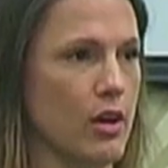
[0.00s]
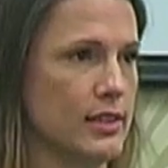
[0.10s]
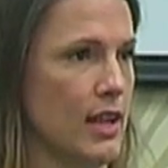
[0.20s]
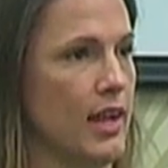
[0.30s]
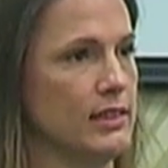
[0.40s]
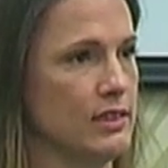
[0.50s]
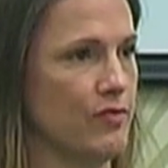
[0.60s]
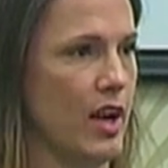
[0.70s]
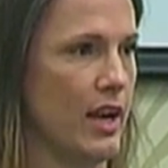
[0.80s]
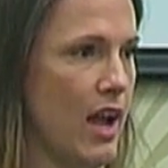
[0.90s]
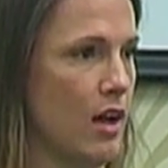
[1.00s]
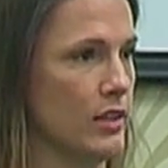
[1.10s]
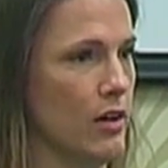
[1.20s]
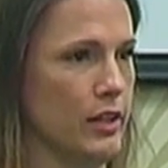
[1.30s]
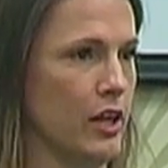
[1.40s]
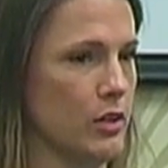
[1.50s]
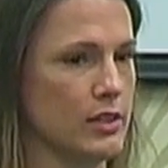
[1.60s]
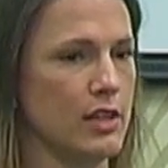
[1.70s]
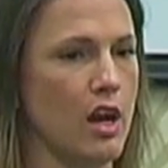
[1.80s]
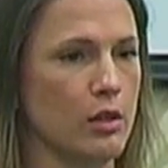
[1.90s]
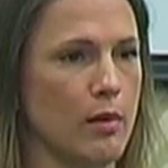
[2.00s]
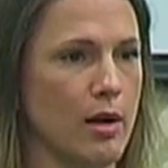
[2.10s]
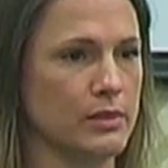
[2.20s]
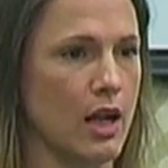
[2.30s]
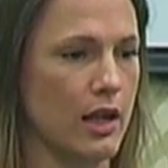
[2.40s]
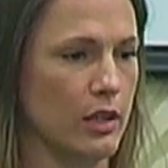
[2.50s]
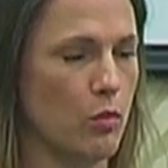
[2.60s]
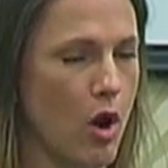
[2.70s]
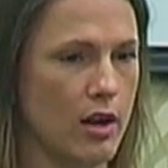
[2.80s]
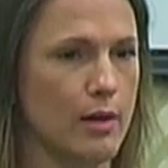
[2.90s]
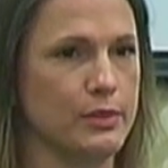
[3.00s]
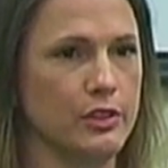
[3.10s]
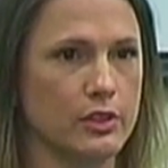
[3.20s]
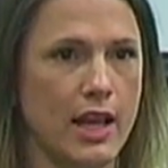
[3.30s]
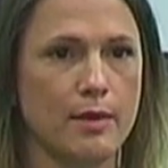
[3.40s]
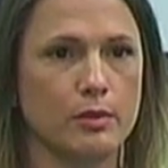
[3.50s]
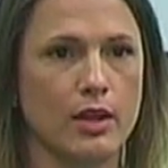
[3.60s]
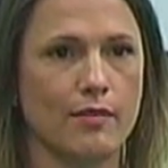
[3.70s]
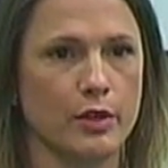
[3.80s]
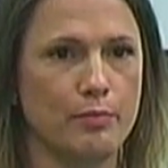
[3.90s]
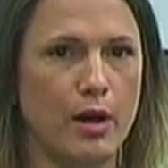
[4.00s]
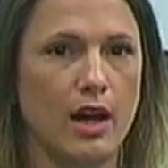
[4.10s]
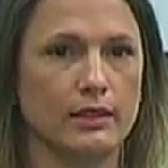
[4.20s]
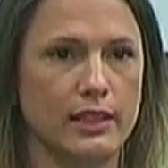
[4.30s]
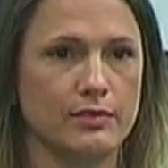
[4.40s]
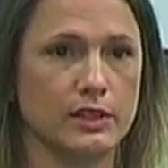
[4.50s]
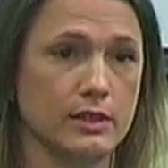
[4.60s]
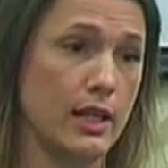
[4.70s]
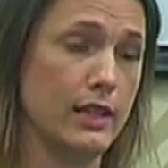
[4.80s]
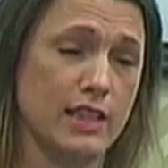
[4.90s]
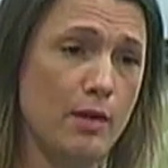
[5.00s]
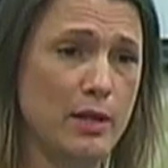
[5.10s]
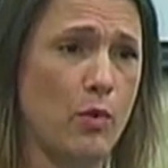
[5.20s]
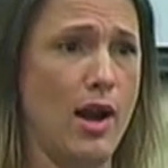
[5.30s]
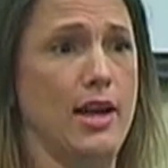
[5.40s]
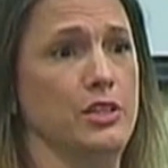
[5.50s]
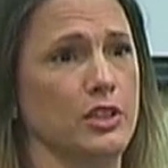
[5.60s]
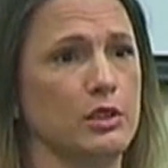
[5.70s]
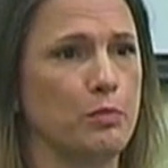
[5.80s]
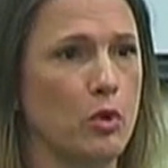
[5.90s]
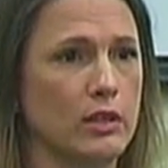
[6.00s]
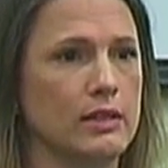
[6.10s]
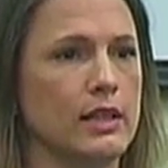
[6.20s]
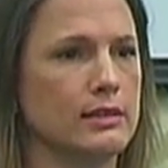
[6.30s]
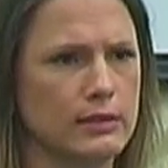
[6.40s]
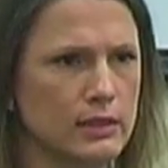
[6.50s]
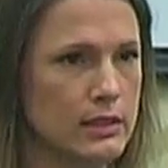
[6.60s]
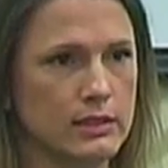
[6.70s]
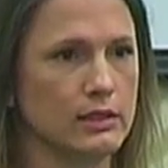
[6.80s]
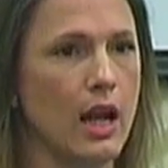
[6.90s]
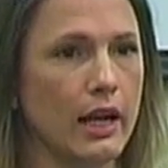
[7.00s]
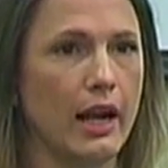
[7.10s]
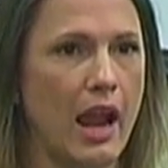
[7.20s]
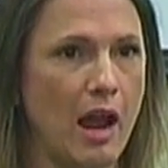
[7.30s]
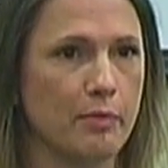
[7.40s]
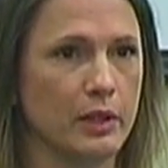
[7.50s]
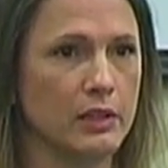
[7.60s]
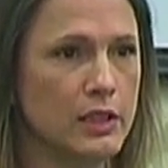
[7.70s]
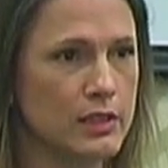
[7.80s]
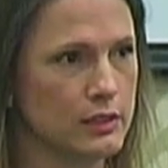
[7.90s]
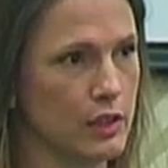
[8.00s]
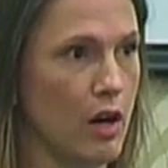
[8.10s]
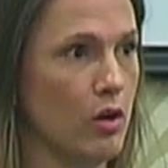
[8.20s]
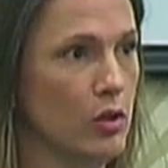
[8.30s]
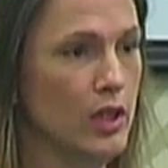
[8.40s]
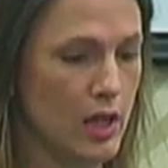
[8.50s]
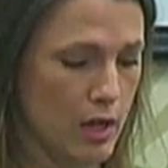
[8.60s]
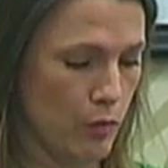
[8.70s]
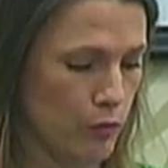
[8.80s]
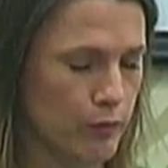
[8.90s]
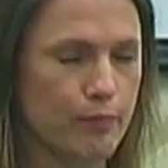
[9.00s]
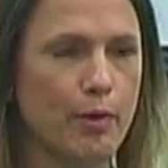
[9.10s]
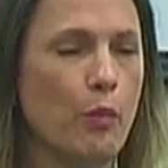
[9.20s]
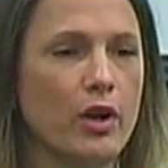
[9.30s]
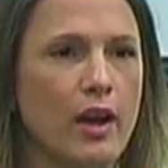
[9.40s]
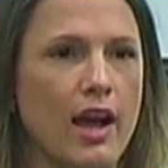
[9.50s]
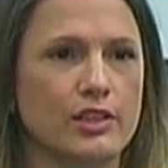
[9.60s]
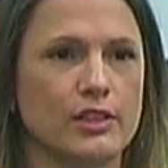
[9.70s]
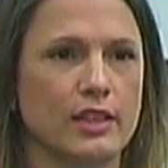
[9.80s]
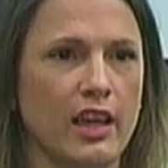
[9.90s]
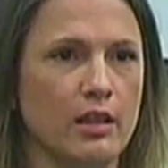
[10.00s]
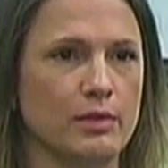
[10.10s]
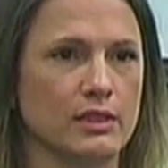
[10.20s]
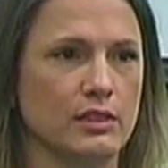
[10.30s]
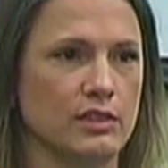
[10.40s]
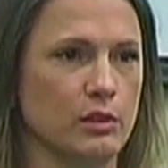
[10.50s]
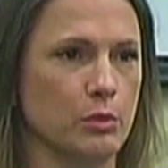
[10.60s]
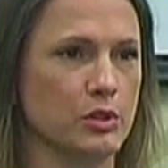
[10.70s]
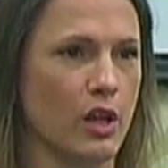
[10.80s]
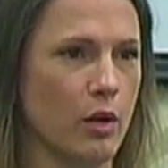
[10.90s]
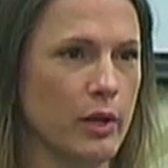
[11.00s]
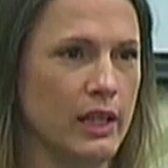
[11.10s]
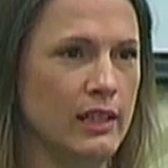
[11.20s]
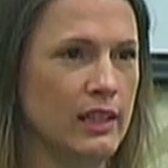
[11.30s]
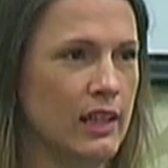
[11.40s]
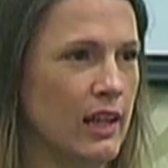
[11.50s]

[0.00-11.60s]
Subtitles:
our sites to find out? They're not, you know, the soccer mom's not going to walk up to your table covered in pot leaves and say, tell me why I should support this. It's not going to happen. So, but we're not just cannabis consumers, are we?